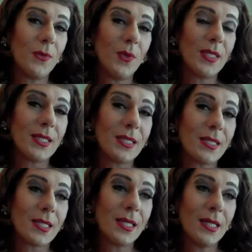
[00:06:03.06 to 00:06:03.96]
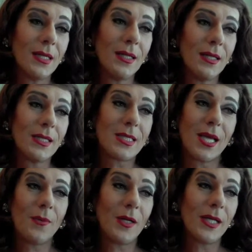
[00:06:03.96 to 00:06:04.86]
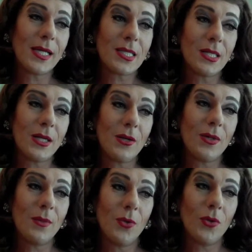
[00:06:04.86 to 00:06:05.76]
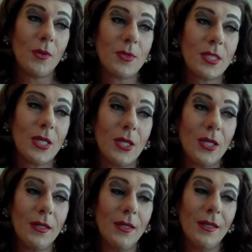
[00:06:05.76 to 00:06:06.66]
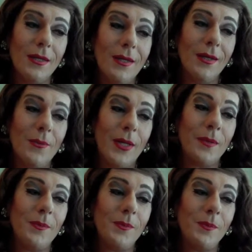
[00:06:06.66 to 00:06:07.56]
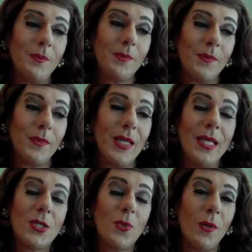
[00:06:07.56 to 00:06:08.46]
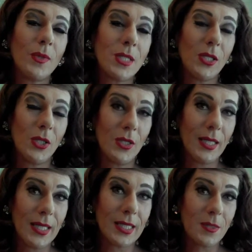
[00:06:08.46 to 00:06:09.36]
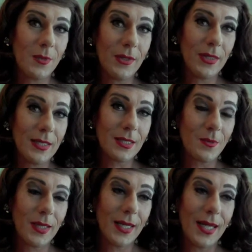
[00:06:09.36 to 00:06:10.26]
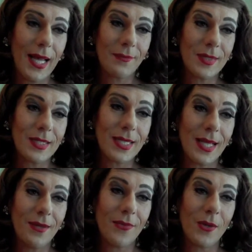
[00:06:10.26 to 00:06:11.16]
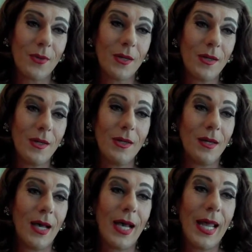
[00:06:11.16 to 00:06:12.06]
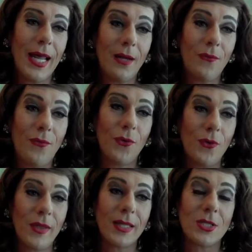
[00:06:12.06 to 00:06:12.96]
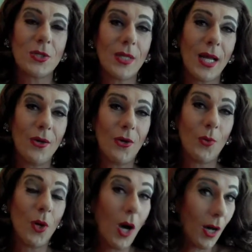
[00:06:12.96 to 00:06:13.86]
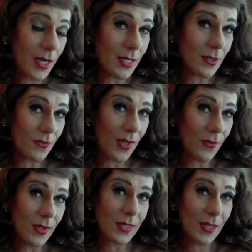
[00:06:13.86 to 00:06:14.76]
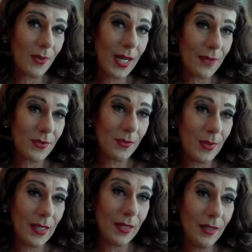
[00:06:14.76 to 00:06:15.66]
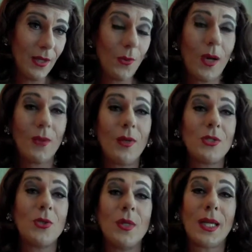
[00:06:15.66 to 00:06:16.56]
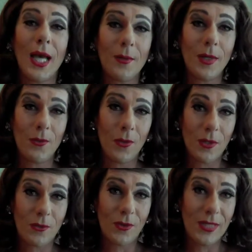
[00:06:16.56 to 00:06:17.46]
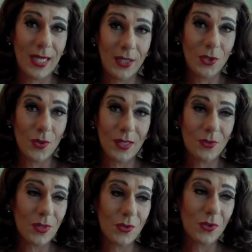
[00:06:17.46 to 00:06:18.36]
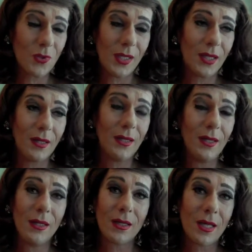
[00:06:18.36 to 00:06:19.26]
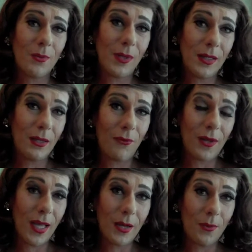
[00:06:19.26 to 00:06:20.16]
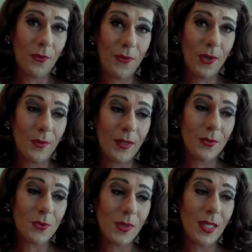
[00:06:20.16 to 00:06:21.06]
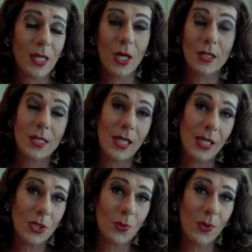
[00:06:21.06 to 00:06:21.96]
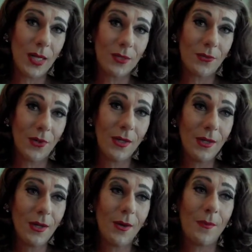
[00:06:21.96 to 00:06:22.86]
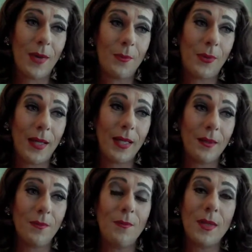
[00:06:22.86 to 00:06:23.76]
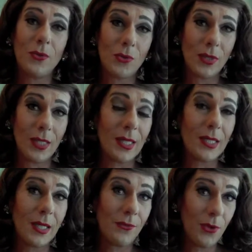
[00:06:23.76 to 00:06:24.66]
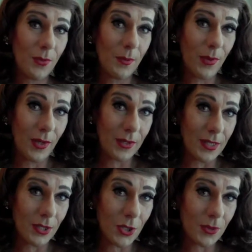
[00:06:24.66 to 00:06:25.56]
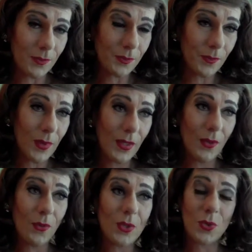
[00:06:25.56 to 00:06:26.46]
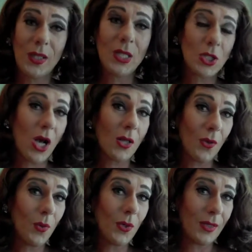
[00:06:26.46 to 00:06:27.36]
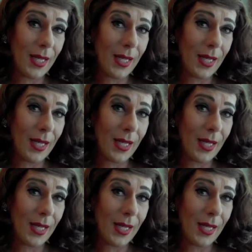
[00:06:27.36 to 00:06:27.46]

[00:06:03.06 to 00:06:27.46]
reasons. Some are lesser known and more obscure, but each one was a learning experience. But I'd have to say if there were a handful that stood out or were audience favorites, it would have to be, well, I won 2 Academy Awards for Dangerous, which was really a completely forgettable film, and it was really a consolation prize for my playing Mildred in Of Human Bondage, which really shocked the world